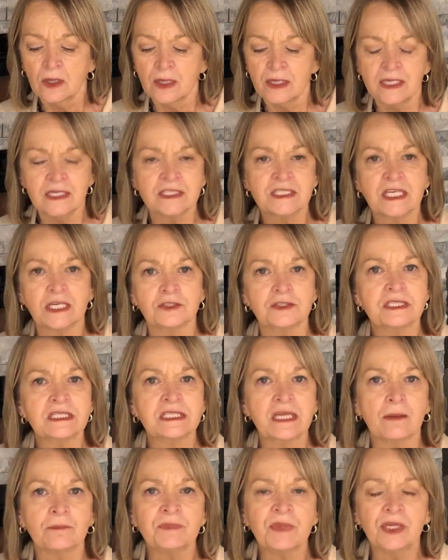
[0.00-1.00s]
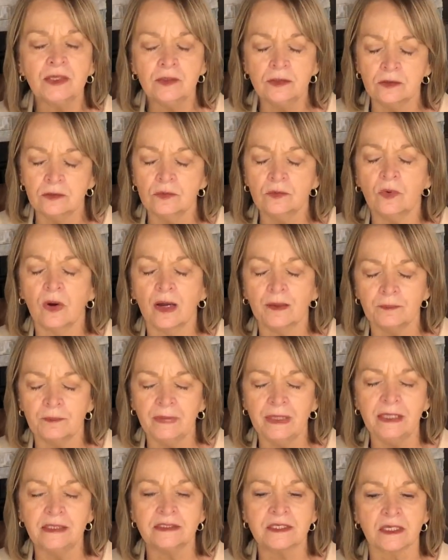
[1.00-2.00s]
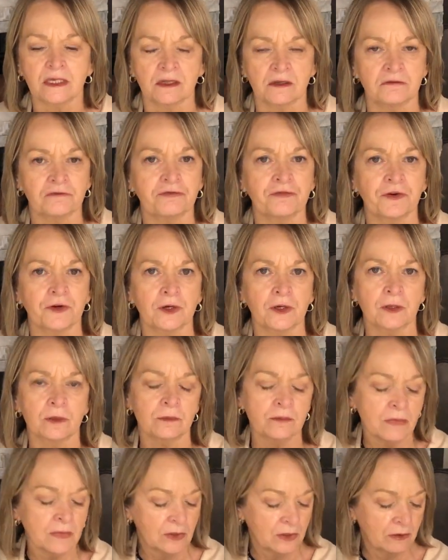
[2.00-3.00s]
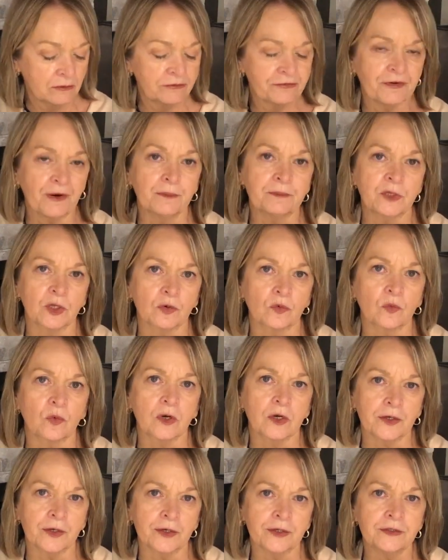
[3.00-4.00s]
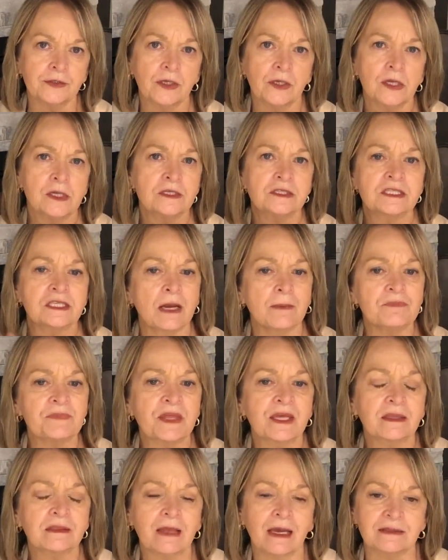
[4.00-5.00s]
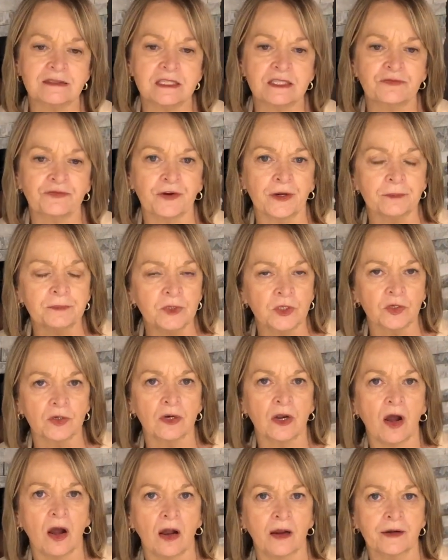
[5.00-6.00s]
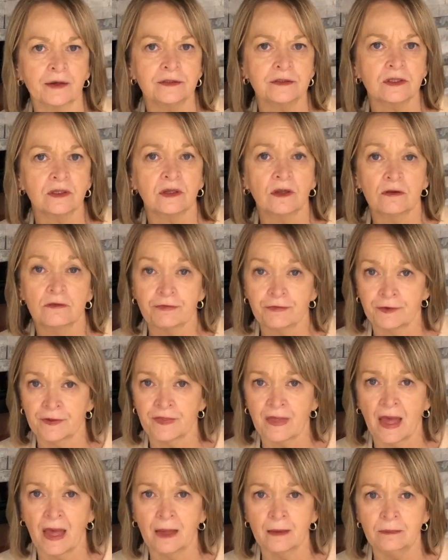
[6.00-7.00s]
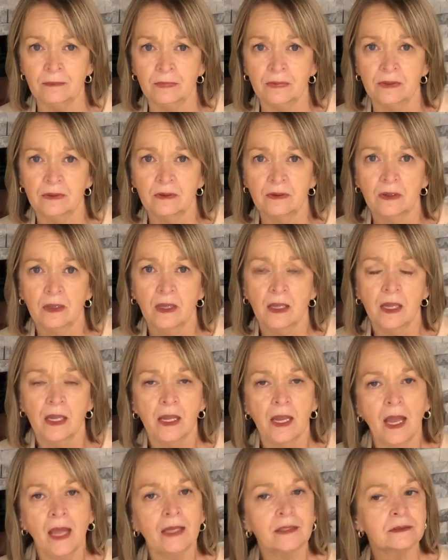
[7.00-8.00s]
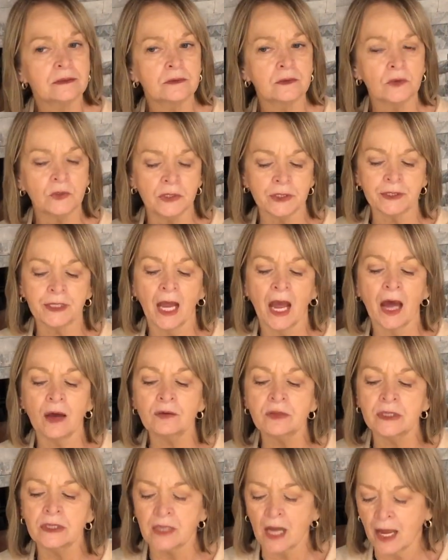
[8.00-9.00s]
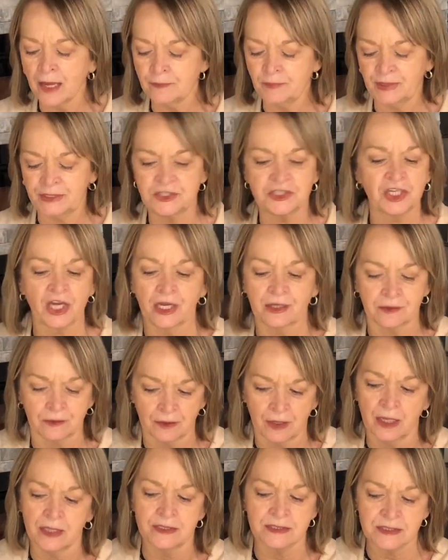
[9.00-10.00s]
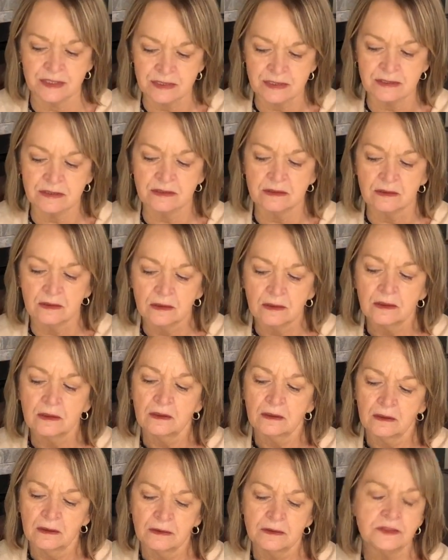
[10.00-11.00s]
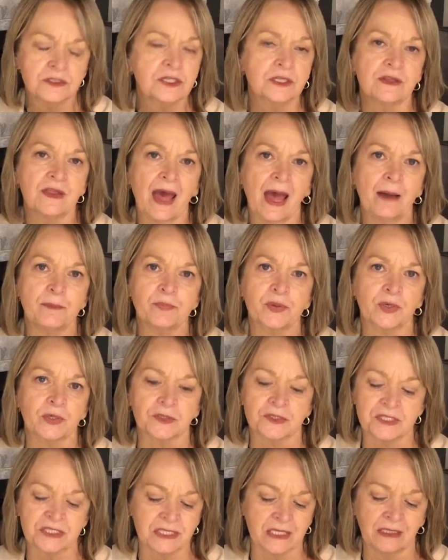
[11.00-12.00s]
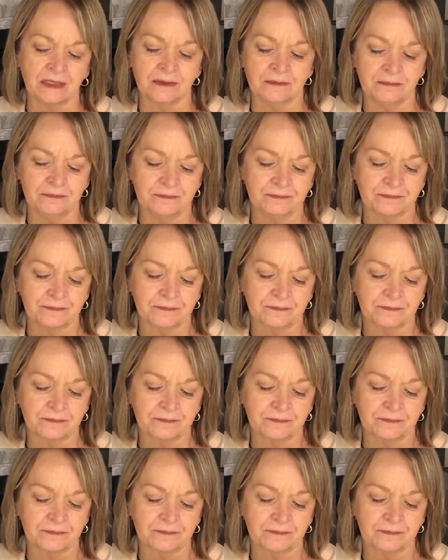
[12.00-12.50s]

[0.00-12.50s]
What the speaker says: is there something you want me to confirm from your word? Something that's from your heart for them? And Lord, how could I be generous to that person?